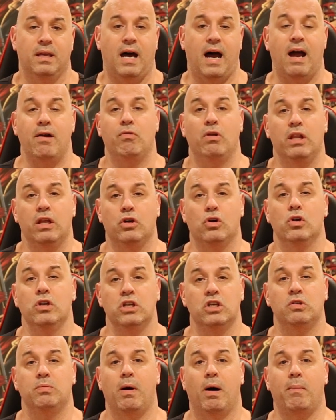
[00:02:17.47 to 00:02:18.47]
I really
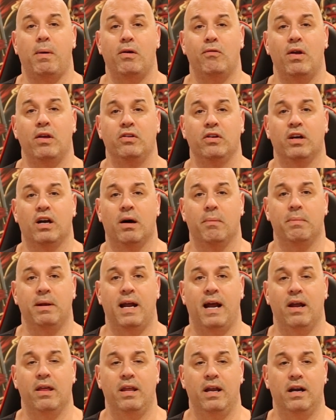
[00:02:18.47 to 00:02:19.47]
couldn't smell my resin coming
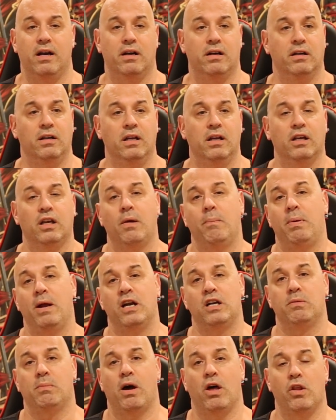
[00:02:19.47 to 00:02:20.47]
out of there
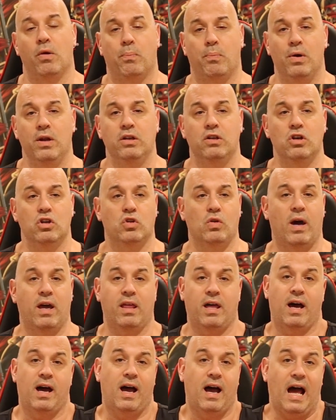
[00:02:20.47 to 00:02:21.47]
compared to my other printer, so
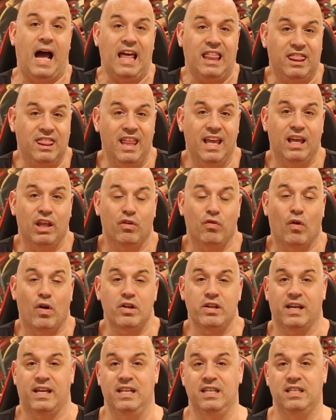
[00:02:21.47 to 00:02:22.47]
I, I think as
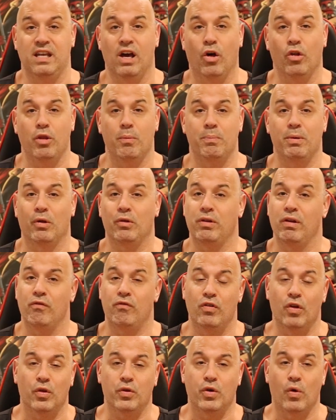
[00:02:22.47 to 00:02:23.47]
far as I can tell, the built-in
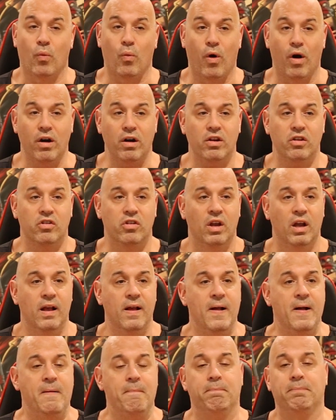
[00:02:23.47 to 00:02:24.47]
filter works.
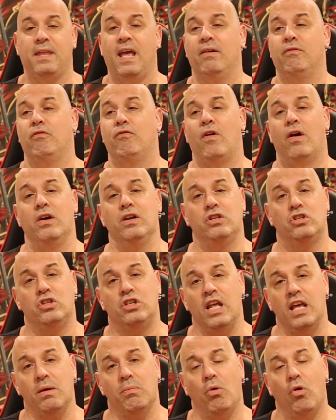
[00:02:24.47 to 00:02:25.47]
They have very
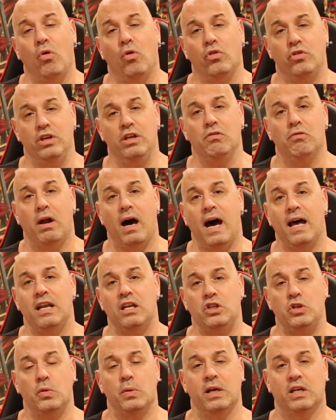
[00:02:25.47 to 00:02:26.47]
stable Z-Rod,
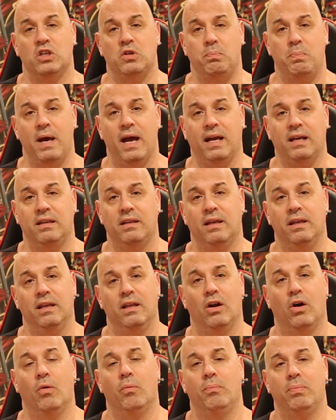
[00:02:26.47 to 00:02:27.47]
as you would expect,
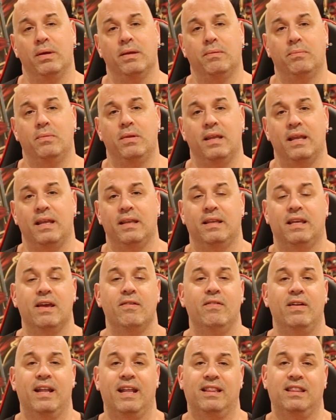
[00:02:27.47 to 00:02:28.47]
you know,
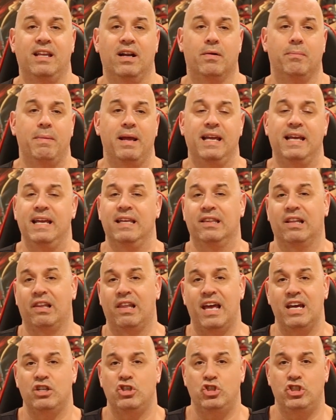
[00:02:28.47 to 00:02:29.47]
given that they're making the
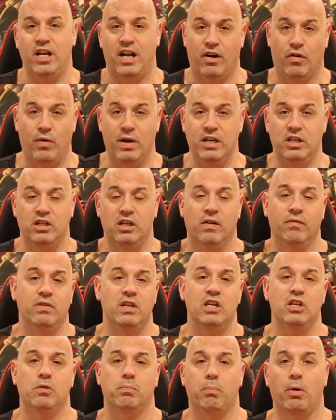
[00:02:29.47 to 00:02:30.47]
last generation of
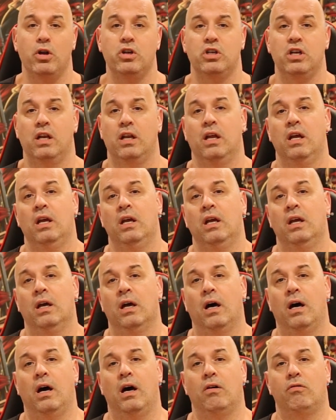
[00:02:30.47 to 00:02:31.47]
these budget
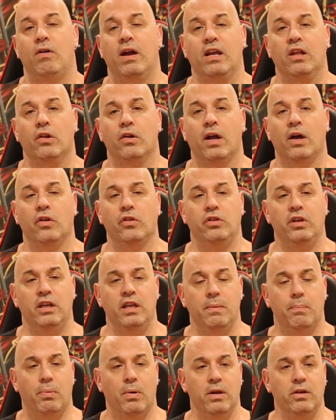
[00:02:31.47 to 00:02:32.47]
uh, regular
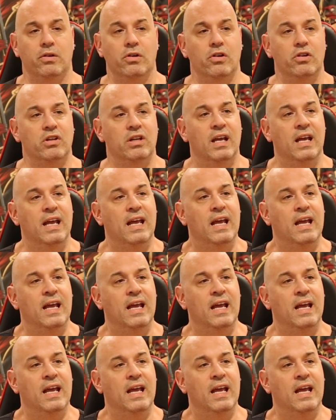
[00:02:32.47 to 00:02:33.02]
LCD printers.